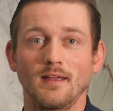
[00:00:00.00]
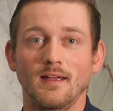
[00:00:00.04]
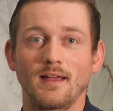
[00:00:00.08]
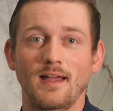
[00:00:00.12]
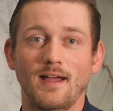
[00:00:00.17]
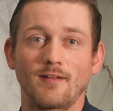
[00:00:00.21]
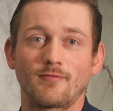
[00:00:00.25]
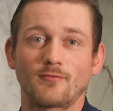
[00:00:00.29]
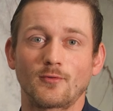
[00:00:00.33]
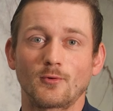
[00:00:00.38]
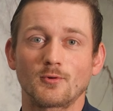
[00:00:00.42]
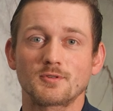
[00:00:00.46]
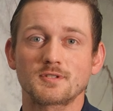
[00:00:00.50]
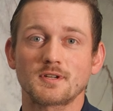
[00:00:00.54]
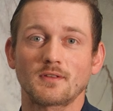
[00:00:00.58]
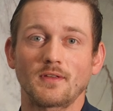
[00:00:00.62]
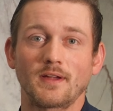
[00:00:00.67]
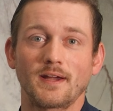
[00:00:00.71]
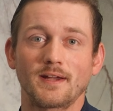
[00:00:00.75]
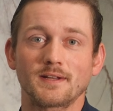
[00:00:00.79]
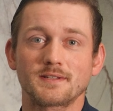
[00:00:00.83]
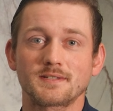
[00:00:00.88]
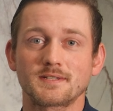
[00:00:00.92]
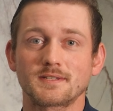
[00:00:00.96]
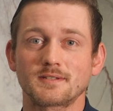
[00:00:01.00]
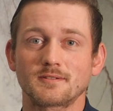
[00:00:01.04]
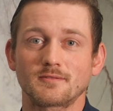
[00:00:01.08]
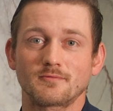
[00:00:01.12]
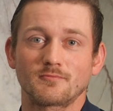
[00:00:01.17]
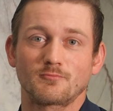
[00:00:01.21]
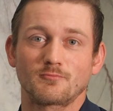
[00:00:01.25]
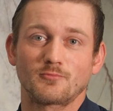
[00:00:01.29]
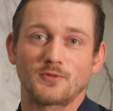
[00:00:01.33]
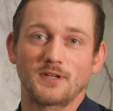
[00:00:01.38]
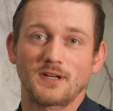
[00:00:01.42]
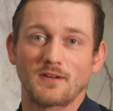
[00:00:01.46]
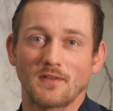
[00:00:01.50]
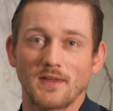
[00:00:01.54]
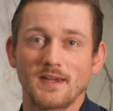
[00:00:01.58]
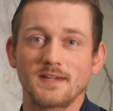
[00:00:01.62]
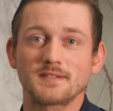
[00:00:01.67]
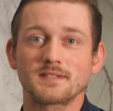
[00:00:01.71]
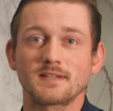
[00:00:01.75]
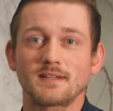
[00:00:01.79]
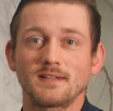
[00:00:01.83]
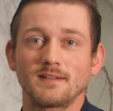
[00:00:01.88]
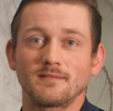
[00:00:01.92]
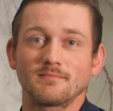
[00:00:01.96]
At first glance,
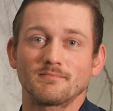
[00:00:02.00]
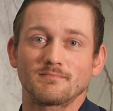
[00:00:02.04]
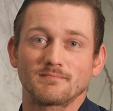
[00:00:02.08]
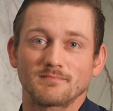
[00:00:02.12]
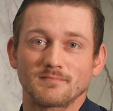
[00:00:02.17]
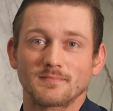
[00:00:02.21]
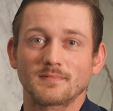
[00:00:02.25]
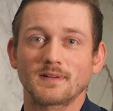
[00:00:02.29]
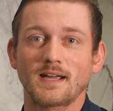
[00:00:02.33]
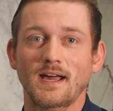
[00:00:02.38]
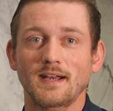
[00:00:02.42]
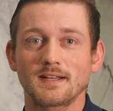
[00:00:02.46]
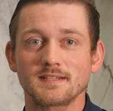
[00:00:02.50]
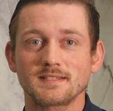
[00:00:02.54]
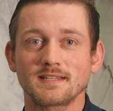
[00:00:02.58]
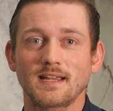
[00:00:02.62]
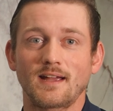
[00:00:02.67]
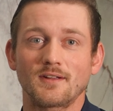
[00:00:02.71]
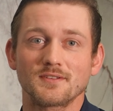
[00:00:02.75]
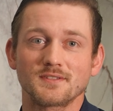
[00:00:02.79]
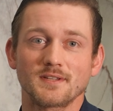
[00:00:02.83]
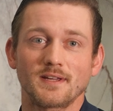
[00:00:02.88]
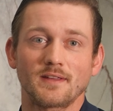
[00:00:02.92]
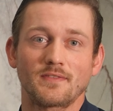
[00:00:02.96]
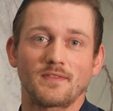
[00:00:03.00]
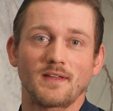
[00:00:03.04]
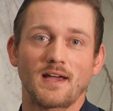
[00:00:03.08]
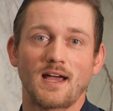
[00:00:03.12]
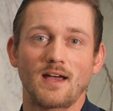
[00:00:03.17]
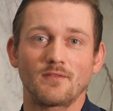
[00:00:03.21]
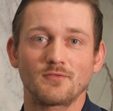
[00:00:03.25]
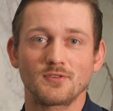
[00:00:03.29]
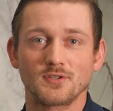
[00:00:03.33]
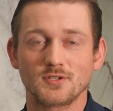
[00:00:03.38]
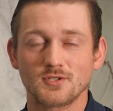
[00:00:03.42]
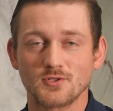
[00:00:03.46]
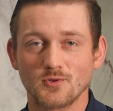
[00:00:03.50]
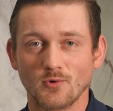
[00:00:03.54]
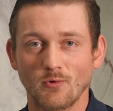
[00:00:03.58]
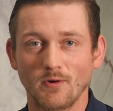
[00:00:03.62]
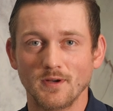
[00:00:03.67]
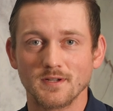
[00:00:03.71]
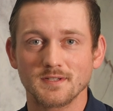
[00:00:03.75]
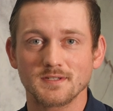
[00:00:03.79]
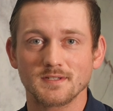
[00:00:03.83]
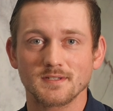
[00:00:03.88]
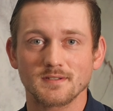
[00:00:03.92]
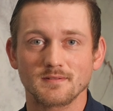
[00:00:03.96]
reglazing kind of sounds like the obvious
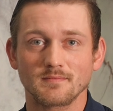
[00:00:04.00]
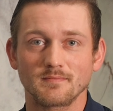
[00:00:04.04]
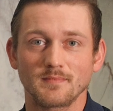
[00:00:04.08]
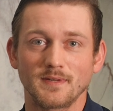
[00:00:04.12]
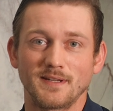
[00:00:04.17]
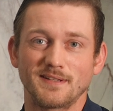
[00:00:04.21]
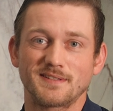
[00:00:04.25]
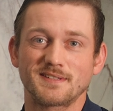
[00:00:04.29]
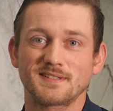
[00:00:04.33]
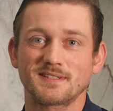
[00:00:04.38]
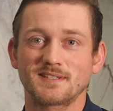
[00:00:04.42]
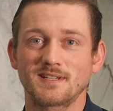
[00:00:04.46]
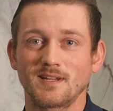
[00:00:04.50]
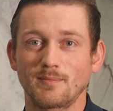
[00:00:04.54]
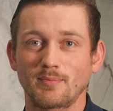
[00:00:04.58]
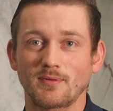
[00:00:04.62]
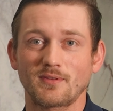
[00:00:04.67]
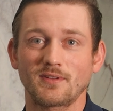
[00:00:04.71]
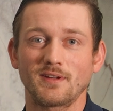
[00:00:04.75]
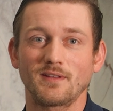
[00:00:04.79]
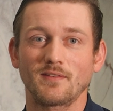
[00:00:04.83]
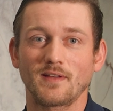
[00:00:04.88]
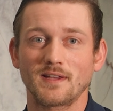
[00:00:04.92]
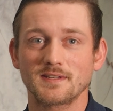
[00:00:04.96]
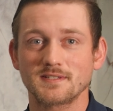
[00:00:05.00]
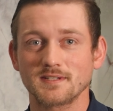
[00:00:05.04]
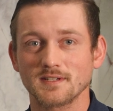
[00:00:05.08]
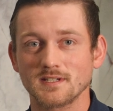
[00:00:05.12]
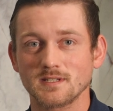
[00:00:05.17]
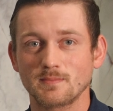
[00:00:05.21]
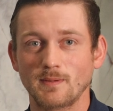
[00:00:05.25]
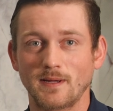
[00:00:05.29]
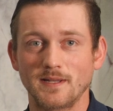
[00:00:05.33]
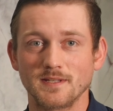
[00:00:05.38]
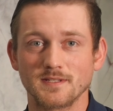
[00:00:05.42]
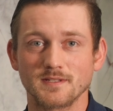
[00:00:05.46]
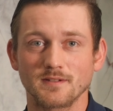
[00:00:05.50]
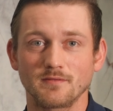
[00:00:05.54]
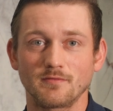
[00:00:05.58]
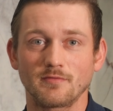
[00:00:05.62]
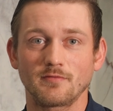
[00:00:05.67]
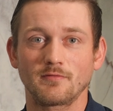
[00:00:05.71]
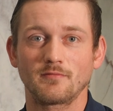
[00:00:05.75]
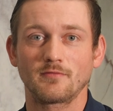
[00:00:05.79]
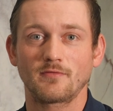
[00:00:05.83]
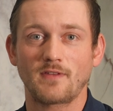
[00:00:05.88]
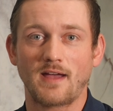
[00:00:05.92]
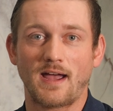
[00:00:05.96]
choice. It's typically less expensive,
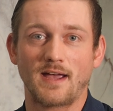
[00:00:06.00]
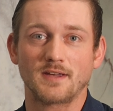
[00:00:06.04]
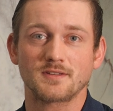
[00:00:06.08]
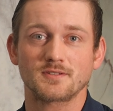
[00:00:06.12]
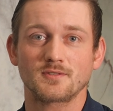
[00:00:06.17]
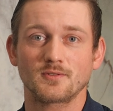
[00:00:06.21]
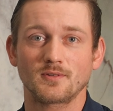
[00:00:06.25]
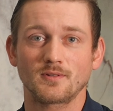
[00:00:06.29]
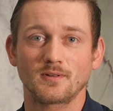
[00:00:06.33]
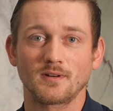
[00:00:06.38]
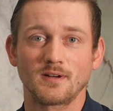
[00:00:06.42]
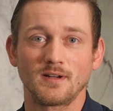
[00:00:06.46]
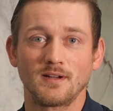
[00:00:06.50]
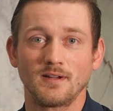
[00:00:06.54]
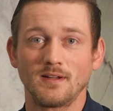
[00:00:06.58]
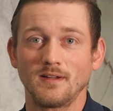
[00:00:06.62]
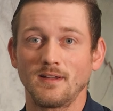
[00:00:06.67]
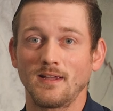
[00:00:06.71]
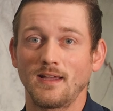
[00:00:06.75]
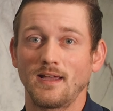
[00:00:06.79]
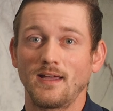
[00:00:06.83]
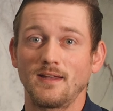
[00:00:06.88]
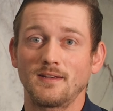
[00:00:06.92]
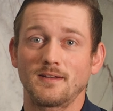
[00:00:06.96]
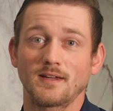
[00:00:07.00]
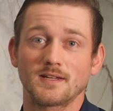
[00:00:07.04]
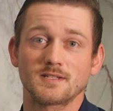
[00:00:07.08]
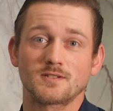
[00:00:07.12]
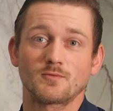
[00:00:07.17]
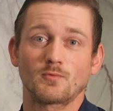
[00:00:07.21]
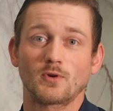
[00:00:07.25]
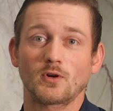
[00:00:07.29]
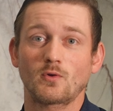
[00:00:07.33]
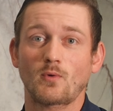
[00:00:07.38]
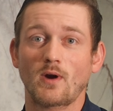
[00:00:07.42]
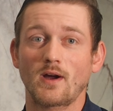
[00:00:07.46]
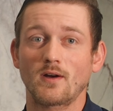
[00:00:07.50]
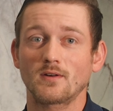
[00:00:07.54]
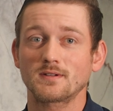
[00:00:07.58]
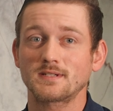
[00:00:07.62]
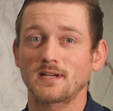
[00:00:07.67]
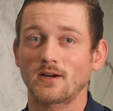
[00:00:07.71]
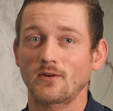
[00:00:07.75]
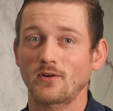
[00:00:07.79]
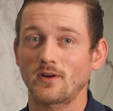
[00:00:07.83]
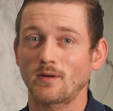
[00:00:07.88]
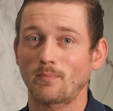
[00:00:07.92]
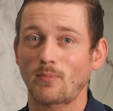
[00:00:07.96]
faster, and doesn't require
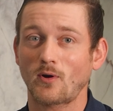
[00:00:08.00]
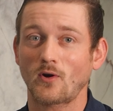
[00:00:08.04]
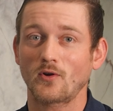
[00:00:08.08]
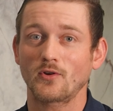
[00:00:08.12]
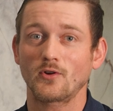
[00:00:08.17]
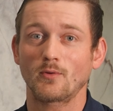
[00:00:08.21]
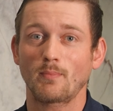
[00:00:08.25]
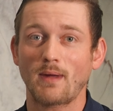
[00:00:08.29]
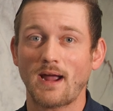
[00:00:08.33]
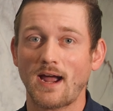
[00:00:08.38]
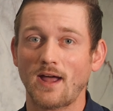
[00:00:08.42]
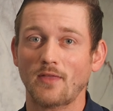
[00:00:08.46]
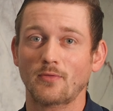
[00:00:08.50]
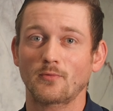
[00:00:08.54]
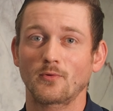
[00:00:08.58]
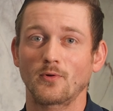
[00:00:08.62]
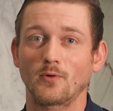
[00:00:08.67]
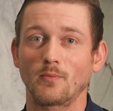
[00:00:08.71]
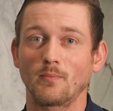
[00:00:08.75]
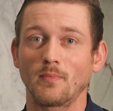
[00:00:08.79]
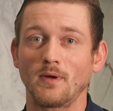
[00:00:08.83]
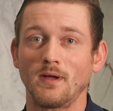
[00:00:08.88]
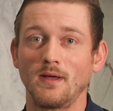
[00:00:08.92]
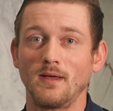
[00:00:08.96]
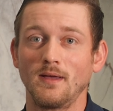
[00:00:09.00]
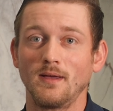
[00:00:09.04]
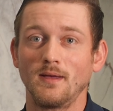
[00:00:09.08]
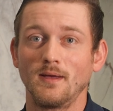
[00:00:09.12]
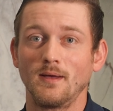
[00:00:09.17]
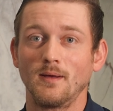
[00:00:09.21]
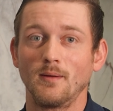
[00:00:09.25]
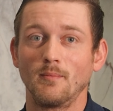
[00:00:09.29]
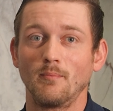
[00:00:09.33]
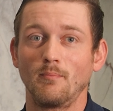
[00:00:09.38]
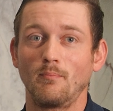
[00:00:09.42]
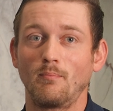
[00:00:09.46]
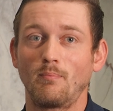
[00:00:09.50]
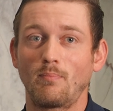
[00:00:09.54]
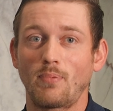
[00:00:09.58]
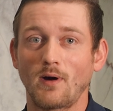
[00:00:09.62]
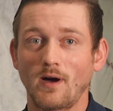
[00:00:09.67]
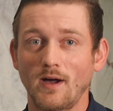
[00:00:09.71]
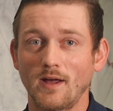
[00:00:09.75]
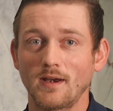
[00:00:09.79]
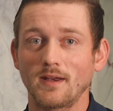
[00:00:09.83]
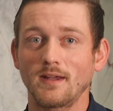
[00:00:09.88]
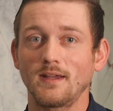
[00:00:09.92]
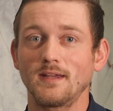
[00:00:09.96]
tearing apart your bathroom,
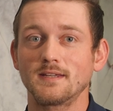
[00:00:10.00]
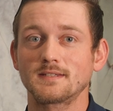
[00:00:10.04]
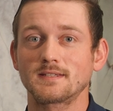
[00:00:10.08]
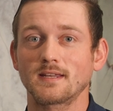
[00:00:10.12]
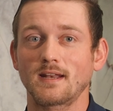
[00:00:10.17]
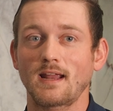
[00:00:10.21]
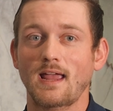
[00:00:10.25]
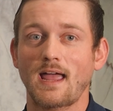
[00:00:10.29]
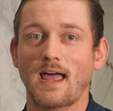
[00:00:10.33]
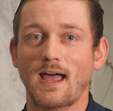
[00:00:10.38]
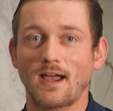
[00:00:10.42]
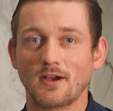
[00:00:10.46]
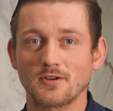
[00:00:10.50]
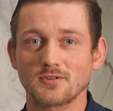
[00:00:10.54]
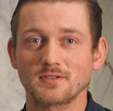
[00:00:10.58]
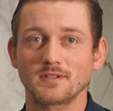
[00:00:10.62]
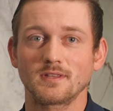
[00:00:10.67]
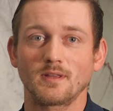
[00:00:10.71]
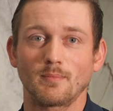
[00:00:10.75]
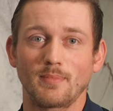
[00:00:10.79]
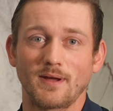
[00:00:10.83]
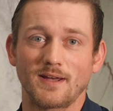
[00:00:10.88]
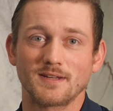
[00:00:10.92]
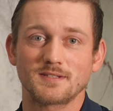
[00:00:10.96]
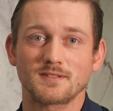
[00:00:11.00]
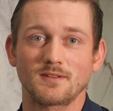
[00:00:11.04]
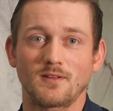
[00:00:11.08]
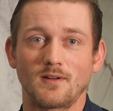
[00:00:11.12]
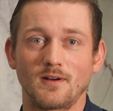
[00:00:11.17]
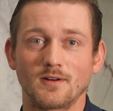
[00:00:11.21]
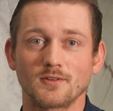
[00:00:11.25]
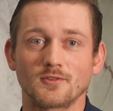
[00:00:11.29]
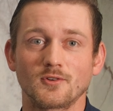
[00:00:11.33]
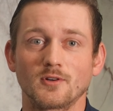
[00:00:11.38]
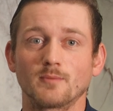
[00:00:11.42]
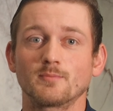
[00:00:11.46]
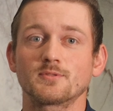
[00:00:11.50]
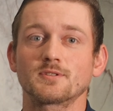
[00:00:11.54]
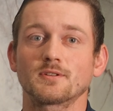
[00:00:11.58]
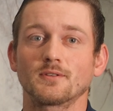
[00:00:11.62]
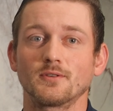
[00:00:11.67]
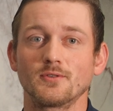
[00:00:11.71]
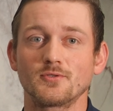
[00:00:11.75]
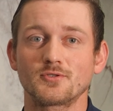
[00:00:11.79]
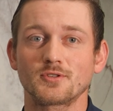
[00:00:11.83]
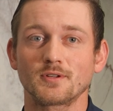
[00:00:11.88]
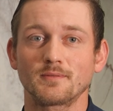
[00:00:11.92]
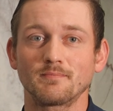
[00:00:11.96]
but is it actually the best long-term
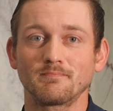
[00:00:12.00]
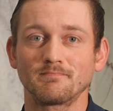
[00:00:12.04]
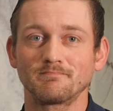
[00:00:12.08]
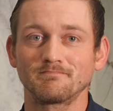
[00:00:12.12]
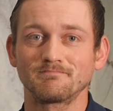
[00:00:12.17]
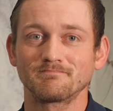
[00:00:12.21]
solution?